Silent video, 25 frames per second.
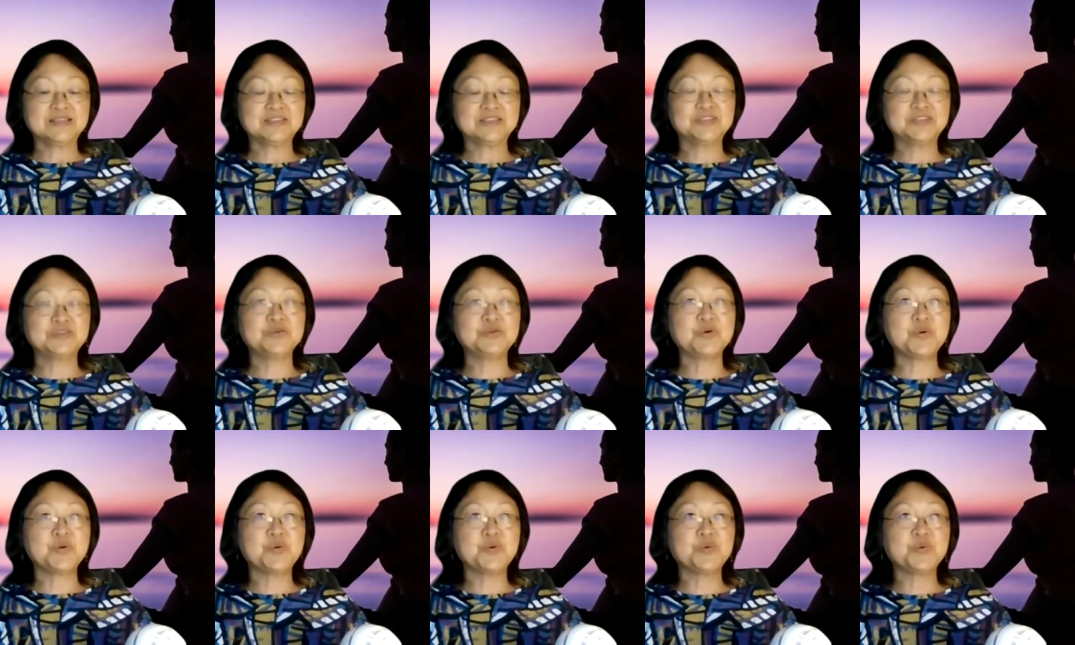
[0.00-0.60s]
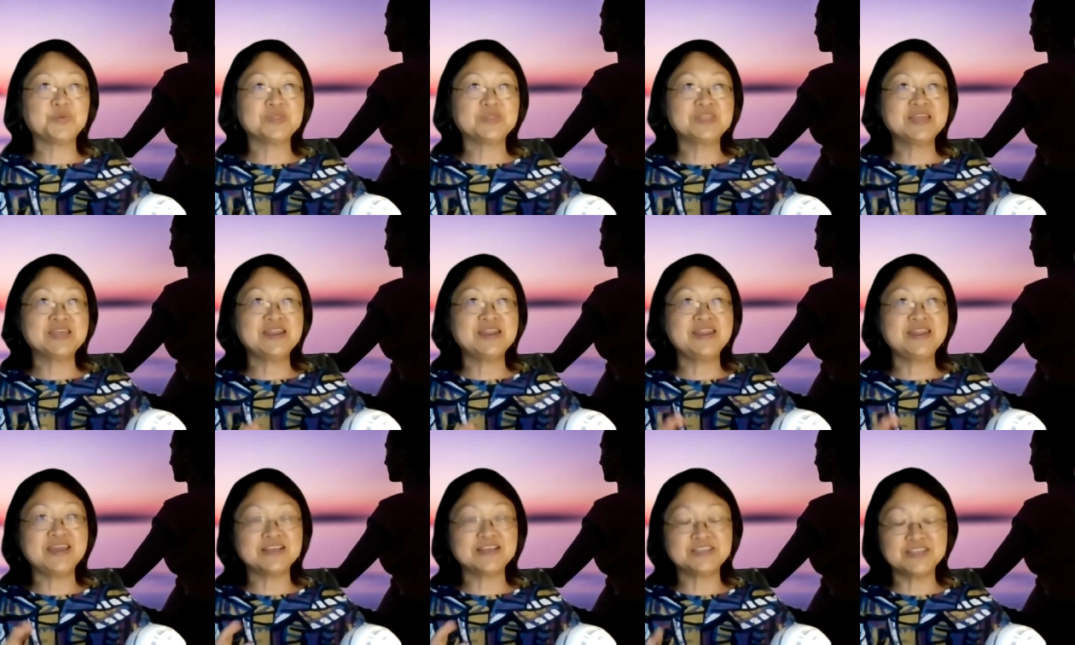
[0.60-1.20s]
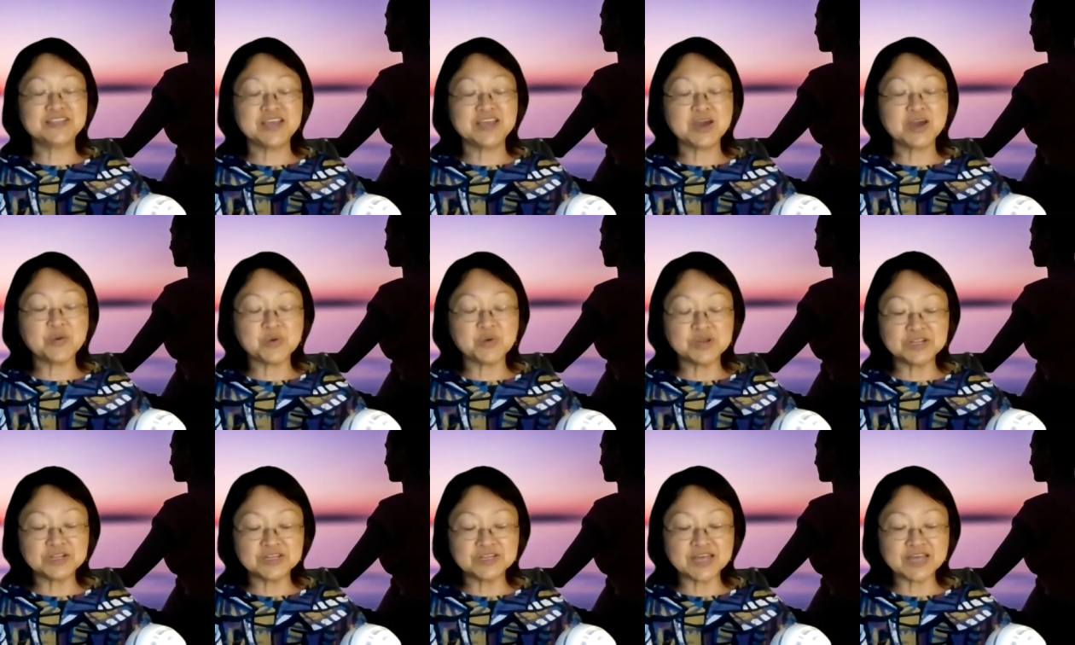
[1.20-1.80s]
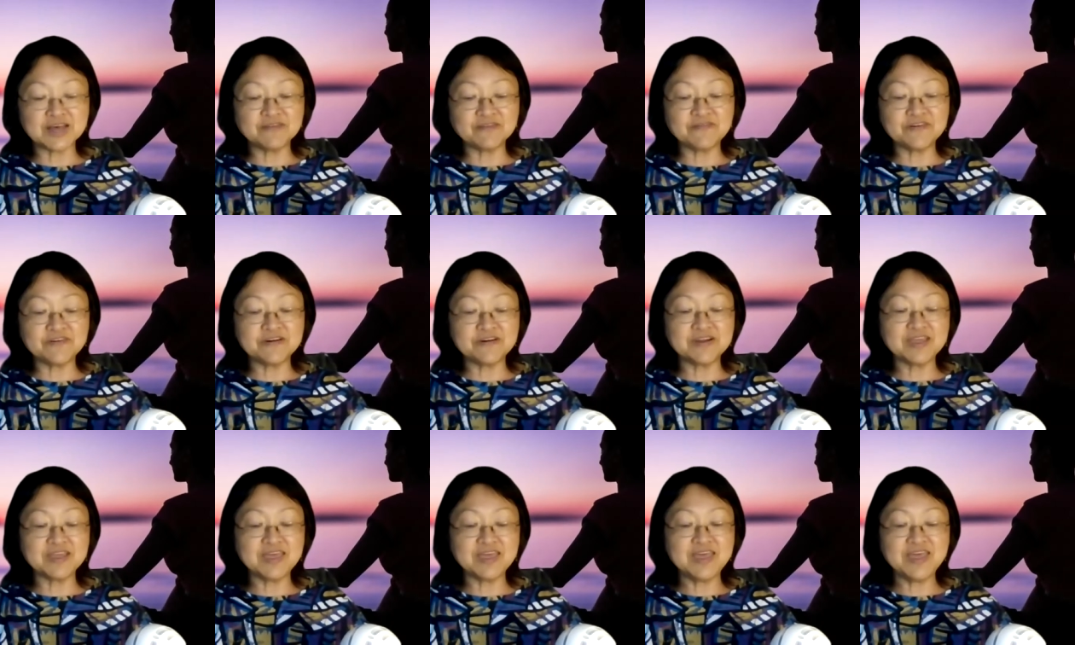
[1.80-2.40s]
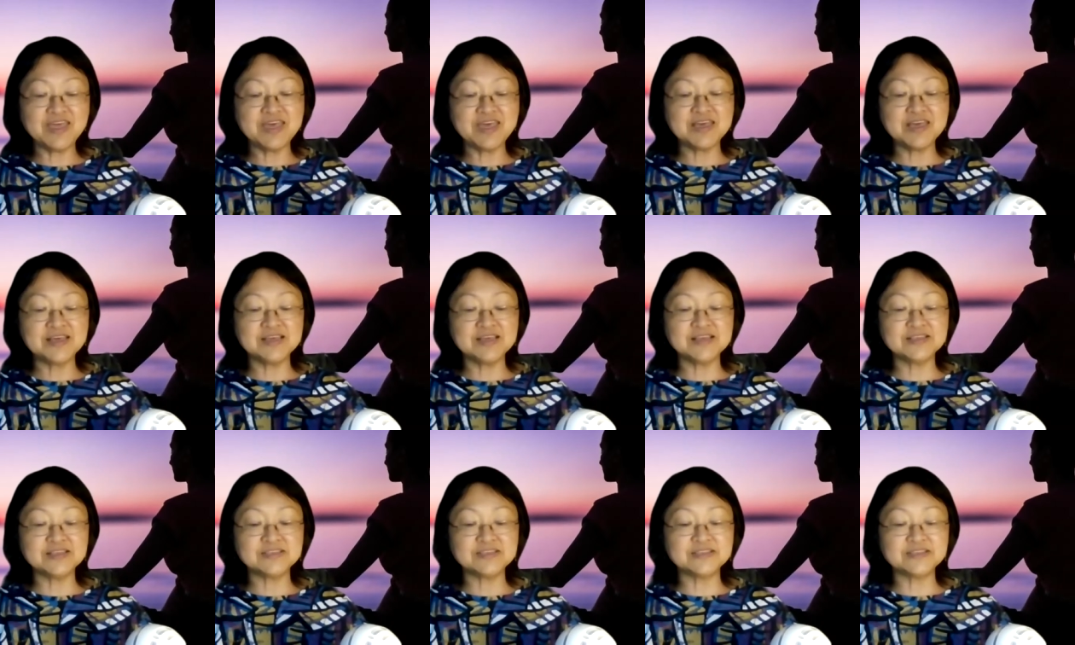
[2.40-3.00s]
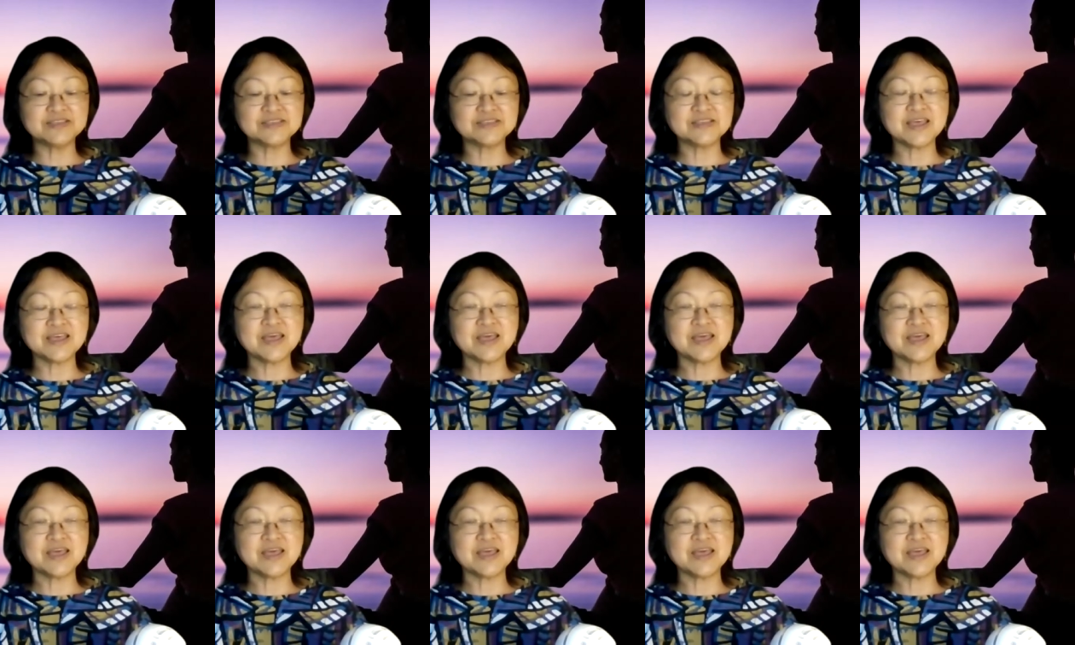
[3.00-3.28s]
So the next thing I want to cover is,